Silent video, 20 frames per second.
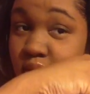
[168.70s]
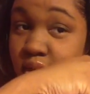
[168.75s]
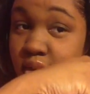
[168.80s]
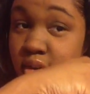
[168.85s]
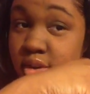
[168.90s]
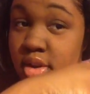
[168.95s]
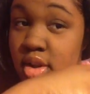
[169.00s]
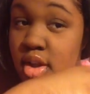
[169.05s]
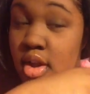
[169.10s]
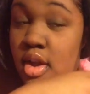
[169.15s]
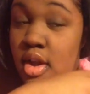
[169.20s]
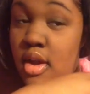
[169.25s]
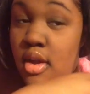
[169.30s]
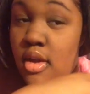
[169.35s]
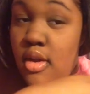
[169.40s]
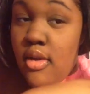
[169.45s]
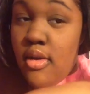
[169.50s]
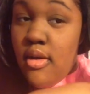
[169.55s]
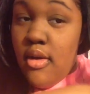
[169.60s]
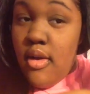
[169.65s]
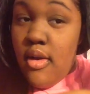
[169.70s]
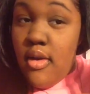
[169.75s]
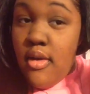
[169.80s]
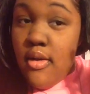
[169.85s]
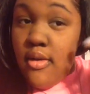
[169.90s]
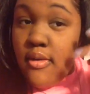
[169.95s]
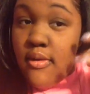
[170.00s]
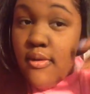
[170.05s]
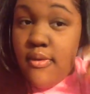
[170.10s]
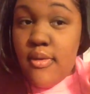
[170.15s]
on
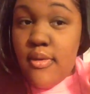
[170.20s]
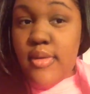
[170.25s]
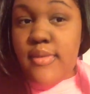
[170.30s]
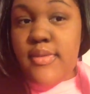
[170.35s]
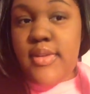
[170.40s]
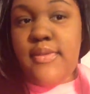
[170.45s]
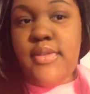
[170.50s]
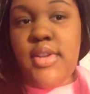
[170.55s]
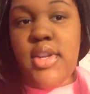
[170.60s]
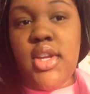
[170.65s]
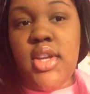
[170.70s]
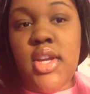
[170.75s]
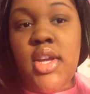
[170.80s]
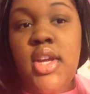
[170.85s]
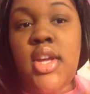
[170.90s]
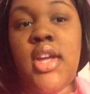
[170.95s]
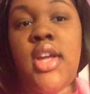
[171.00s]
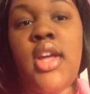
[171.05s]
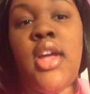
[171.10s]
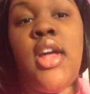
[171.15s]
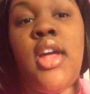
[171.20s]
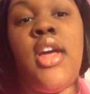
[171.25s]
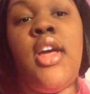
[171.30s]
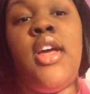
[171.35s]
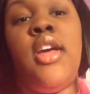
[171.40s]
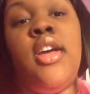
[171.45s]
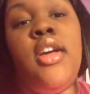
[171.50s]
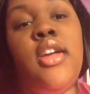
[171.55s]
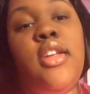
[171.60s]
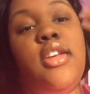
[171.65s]
450.
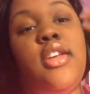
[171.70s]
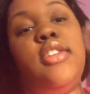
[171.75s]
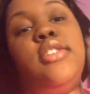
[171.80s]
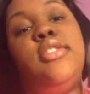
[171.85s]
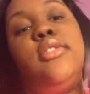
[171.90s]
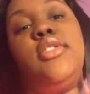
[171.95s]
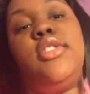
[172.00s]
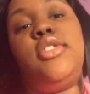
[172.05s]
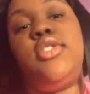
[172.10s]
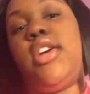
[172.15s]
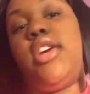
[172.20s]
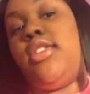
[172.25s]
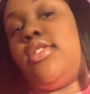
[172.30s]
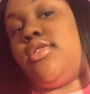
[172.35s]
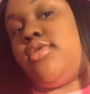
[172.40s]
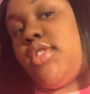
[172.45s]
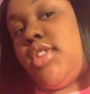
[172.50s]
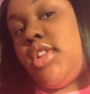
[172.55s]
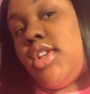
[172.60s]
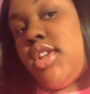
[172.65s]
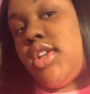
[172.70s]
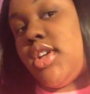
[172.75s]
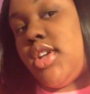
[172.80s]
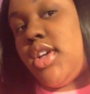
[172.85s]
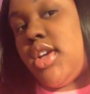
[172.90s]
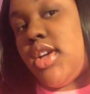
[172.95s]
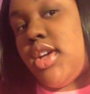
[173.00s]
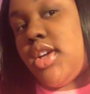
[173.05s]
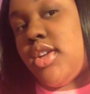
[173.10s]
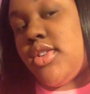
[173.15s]
Yeah, so it straightens really
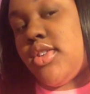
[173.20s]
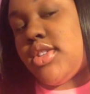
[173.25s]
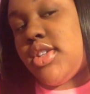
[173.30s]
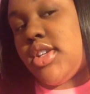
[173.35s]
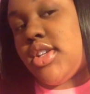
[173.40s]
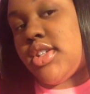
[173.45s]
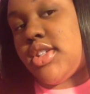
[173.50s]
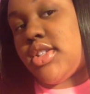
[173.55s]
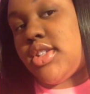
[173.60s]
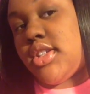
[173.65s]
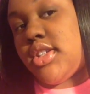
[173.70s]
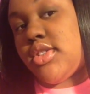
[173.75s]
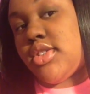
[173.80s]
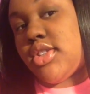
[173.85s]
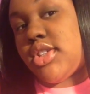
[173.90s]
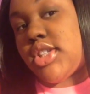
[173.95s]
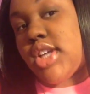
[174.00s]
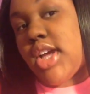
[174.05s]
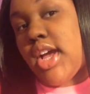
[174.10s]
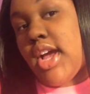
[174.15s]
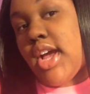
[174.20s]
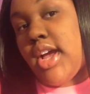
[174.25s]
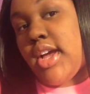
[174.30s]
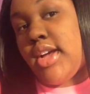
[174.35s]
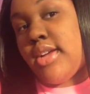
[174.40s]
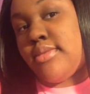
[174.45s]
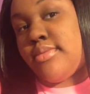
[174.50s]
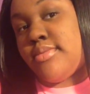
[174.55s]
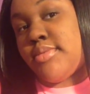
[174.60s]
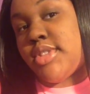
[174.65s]
good. You see it still
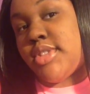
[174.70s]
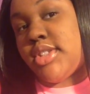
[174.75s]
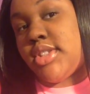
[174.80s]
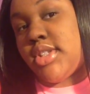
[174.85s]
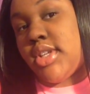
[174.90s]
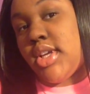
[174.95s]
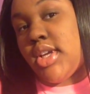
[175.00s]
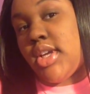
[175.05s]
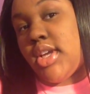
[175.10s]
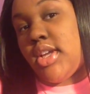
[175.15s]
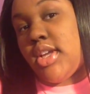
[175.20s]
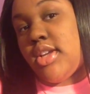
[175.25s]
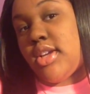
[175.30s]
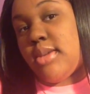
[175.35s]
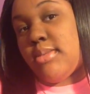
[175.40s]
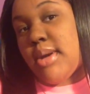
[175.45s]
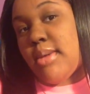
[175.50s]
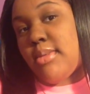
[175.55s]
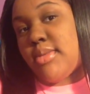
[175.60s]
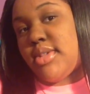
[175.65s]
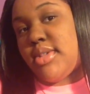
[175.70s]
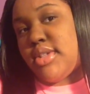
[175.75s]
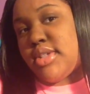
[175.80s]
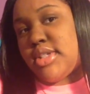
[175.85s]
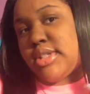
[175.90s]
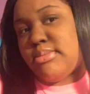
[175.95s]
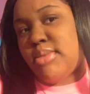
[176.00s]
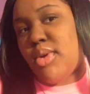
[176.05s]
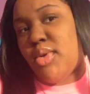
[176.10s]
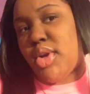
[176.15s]
shines. And you can probably see the
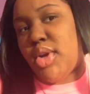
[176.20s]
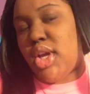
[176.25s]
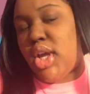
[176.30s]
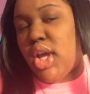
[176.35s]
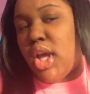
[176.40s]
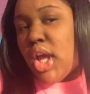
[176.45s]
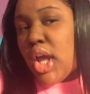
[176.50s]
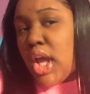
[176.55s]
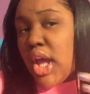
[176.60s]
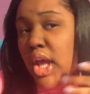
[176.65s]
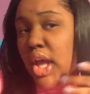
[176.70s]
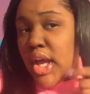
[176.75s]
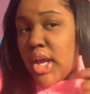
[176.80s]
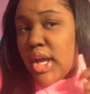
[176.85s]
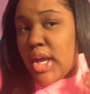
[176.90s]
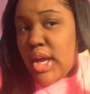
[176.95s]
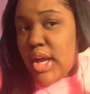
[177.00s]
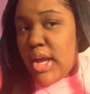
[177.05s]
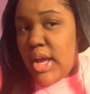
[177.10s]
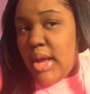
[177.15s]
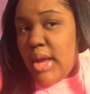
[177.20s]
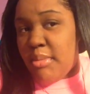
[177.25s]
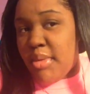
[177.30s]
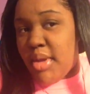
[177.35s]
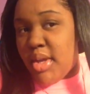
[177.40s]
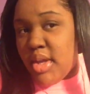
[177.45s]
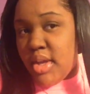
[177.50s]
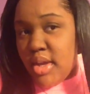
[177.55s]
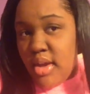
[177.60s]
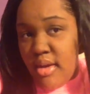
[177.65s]
smoke
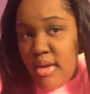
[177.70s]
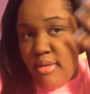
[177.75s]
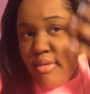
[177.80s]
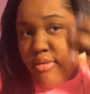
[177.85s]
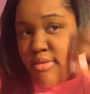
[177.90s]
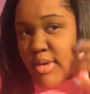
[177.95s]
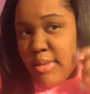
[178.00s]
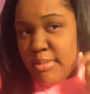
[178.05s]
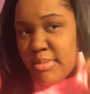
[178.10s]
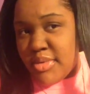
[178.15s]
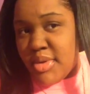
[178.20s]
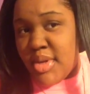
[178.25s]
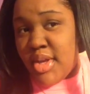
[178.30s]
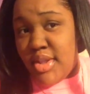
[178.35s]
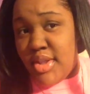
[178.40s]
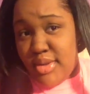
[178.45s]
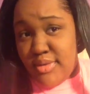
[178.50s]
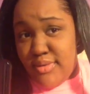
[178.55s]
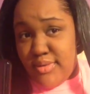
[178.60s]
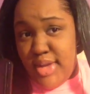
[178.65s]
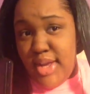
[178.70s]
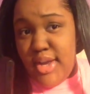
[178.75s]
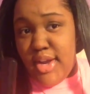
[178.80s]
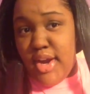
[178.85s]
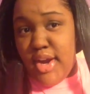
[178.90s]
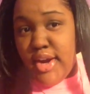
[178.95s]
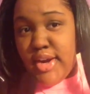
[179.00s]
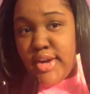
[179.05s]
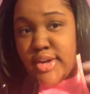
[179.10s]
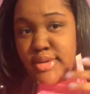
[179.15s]
coming from the flat
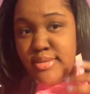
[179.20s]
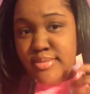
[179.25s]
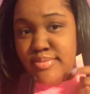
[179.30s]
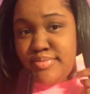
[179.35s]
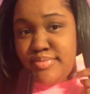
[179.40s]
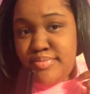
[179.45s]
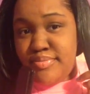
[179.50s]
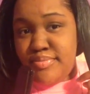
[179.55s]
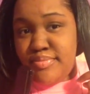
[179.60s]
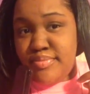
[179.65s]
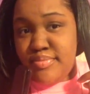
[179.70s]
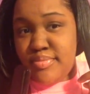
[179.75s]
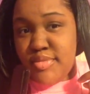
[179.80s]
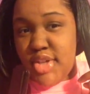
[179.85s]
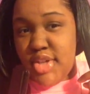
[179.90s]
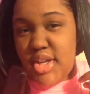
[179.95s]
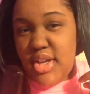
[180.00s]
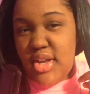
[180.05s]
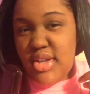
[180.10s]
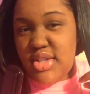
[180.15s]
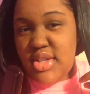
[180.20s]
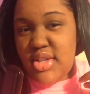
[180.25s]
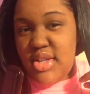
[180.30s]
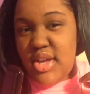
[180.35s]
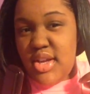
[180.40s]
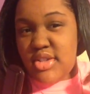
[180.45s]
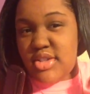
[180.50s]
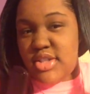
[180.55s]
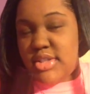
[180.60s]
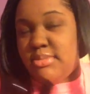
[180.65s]
iron. Can y'all see
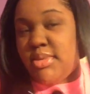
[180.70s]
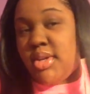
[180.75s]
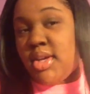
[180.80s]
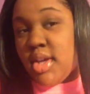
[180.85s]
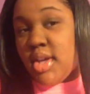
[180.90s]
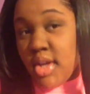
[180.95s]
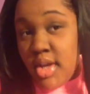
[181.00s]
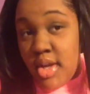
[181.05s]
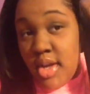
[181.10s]
that? Just me.